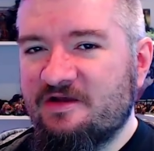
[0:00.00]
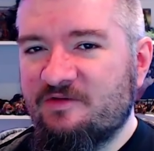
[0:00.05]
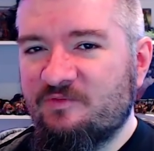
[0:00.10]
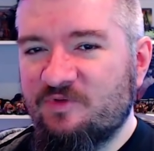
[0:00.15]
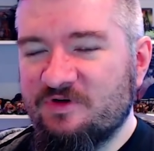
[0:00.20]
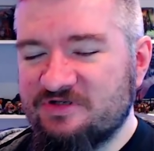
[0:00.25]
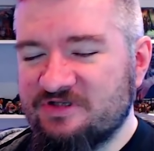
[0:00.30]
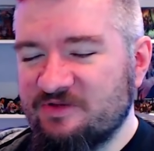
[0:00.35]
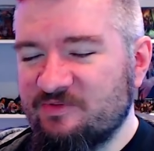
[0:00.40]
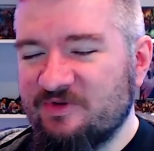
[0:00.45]

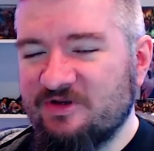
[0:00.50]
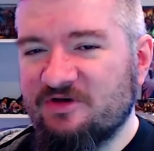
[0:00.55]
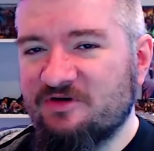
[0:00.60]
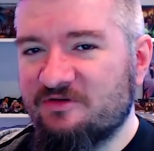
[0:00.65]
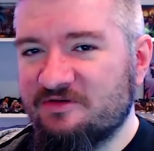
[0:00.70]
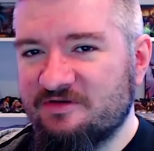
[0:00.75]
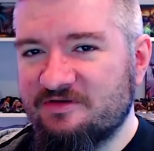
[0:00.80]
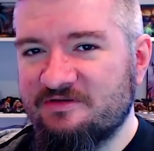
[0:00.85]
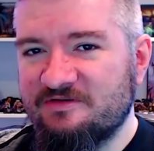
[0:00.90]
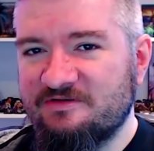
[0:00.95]
Wish that we
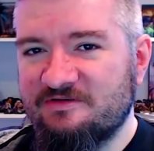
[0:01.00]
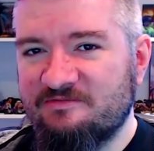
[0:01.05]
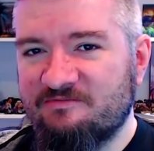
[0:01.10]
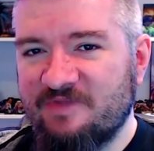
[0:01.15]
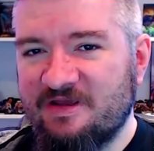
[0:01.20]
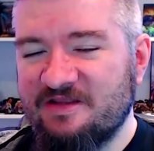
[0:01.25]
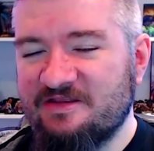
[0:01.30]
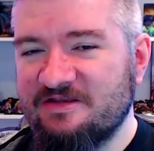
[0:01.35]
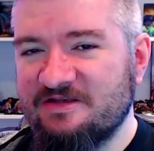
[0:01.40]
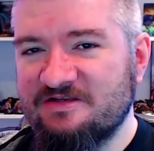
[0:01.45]
could.
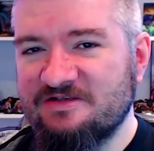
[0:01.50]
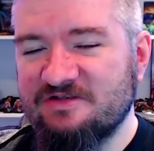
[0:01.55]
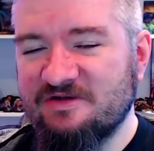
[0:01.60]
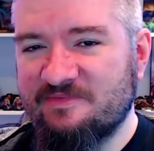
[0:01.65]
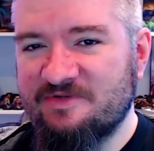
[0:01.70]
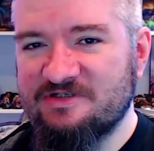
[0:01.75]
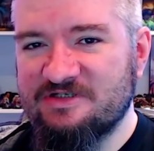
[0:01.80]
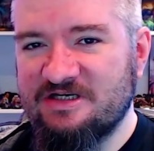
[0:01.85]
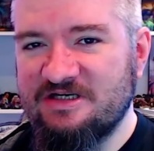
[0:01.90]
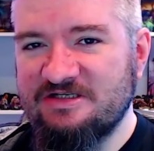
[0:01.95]
make things so
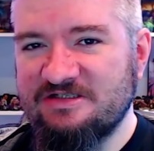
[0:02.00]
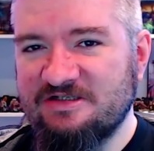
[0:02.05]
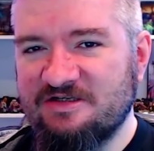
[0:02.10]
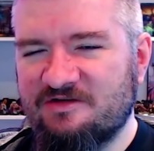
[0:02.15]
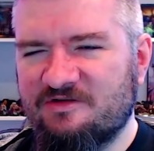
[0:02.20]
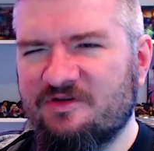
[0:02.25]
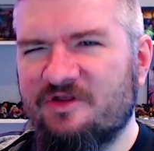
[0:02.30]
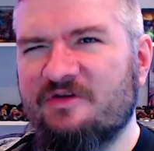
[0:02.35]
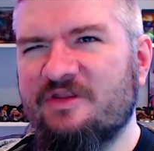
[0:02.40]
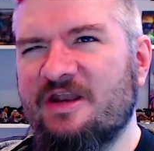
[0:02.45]
much easier,
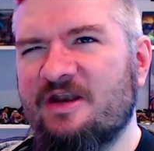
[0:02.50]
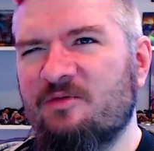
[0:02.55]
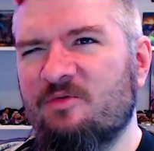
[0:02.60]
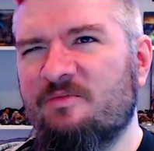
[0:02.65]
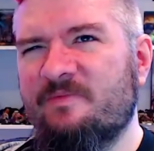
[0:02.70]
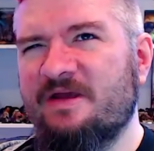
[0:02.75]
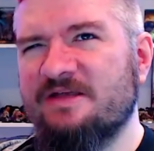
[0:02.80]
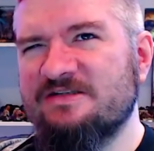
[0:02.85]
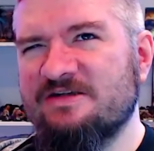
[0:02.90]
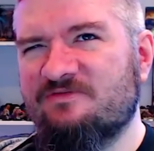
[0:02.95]
although then it would
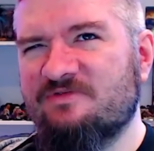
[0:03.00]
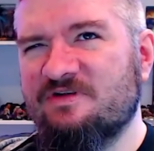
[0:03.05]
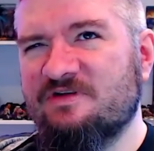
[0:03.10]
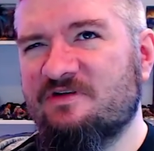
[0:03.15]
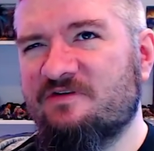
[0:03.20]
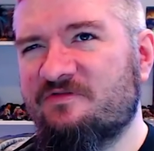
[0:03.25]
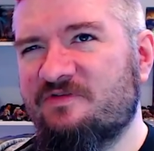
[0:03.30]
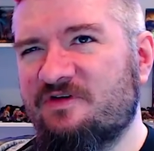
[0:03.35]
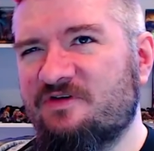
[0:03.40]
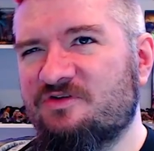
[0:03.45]
mess everything in
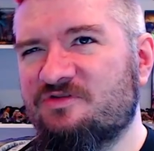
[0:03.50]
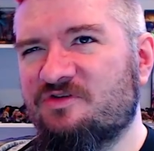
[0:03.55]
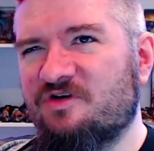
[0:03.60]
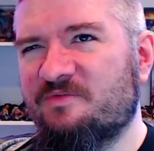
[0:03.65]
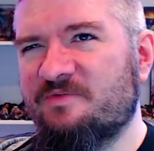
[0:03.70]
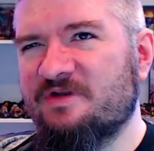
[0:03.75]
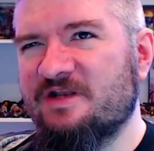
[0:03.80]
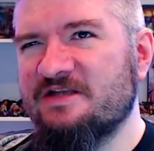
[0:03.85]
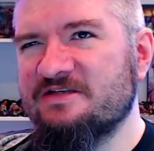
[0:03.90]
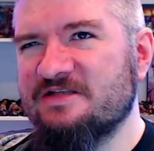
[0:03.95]
the future
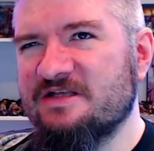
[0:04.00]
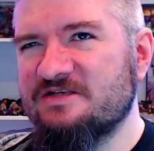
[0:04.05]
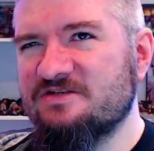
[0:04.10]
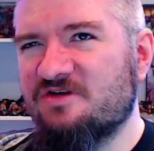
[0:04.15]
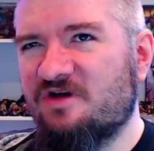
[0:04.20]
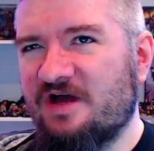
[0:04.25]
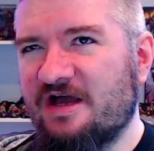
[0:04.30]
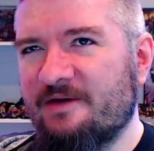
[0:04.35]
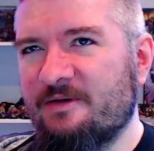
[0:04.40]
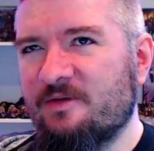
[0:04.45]
up unless that's
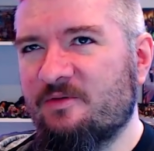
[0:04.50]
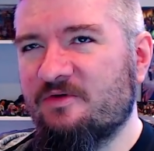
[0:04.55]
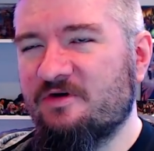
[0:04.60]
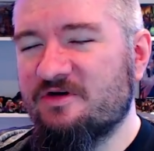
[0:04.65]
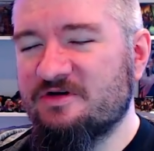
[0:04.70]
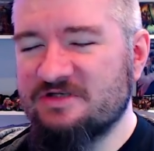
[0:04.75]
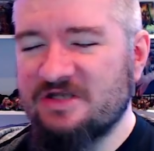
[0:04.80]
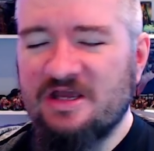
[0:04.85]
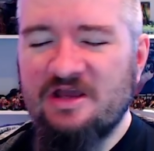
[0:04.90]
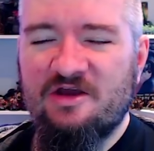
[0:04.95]
not how it
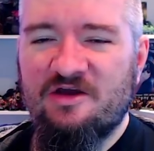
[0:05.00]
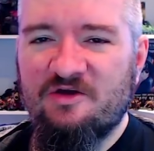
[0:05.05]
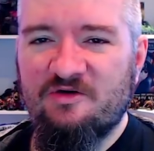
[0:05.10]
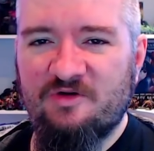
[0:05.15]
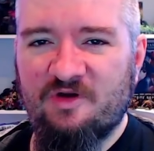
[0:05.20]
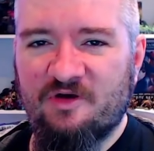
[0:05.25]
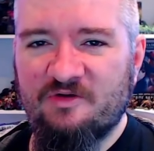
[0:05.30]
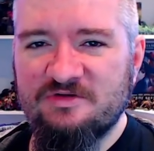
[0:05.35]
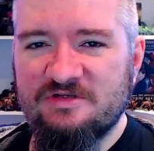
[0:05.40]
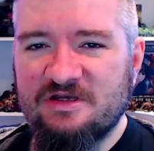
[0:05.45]
works. Who
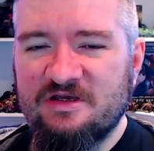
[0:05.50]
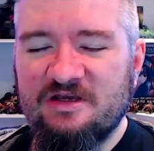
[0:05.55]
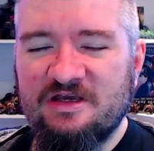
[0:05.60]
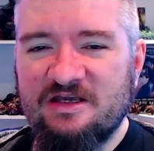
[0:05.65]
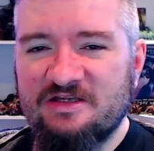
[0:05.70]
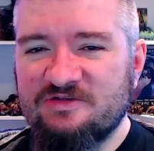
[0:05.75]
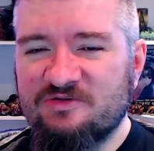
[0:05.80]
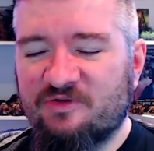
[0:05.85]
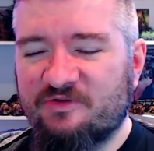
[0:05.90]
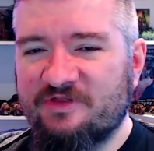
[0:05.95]
knows?
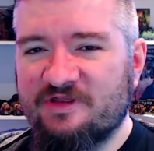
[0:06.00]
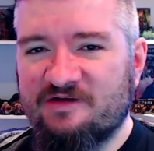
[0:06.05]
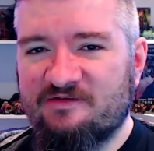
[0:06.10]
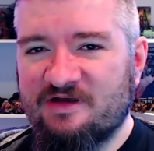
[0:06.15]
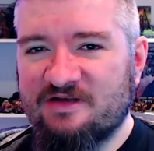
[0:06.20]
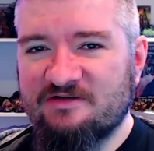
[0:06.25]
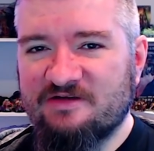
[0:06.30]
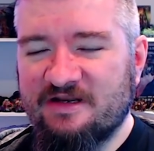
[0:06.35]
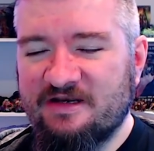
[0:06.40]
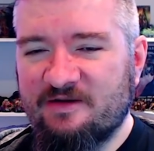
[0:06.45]
It's all
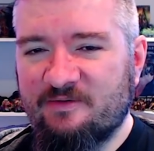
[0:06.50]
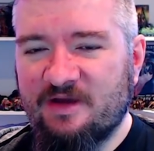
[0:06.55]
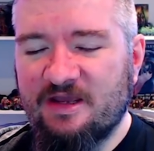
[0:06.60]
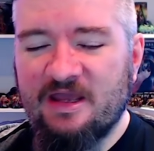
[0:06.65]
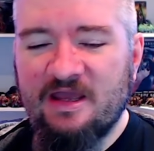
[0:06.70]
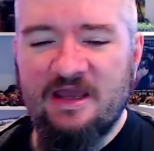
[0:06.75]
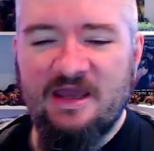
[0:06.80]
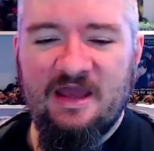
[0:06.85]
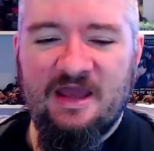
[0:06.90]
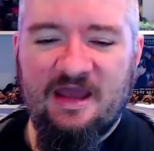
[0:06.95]
theoretical anyway
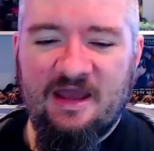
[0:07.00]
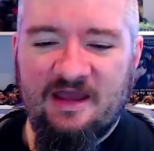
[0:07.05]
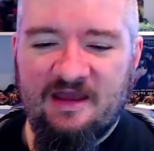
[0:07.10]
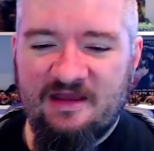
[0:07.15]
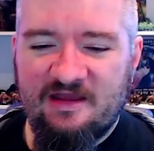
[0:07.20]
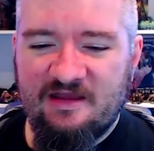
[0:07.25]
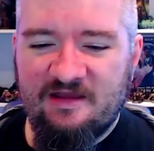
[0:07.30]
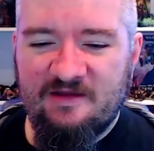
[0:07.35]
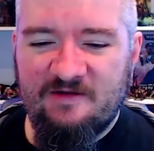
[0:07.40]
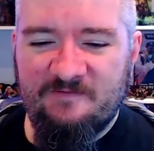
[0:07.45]

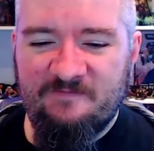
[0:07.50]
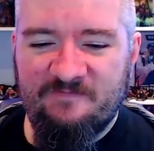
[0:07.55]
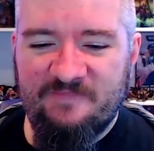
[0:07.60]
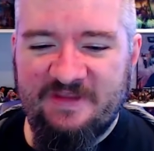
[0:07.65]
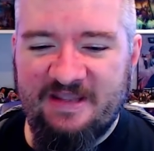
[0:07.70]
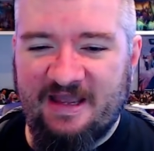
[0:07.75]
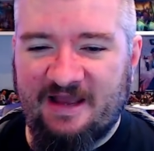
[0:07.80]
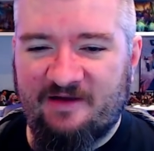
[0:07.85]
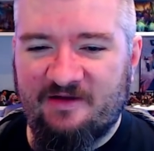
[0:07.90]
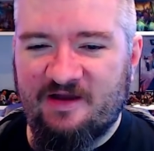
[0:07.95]

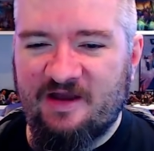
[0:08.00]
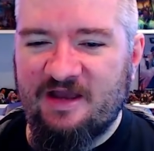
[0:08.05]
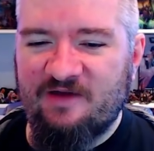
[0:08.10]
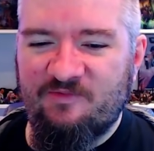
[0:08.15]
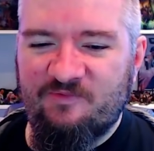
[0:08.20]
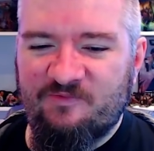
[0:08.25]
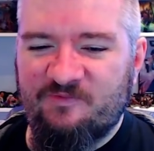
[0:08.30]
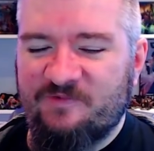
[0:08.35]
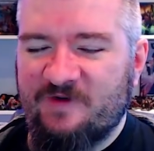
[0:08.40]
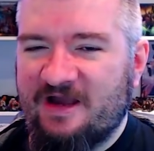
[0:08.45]
yeah,
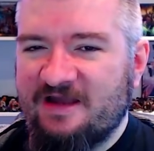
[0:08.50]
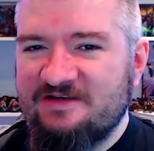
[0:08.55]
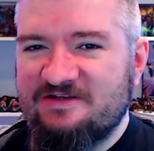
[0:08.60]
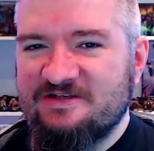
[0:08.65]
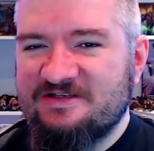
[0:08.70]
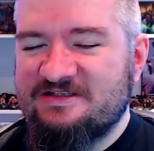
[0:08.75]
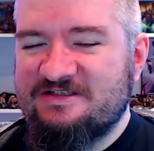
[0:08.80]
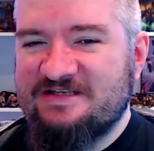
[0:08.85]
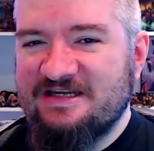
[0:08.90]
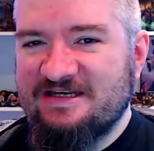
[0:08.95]
I
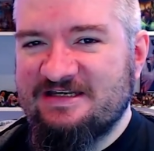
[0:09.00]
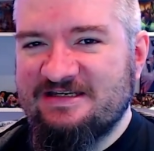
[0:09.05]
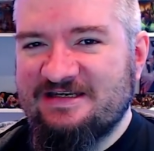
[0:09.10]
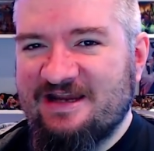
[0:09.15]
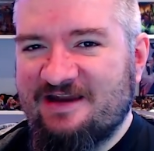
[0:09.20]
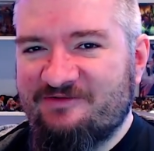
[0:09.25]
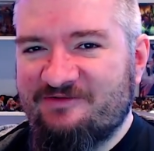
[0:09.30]
just didn't get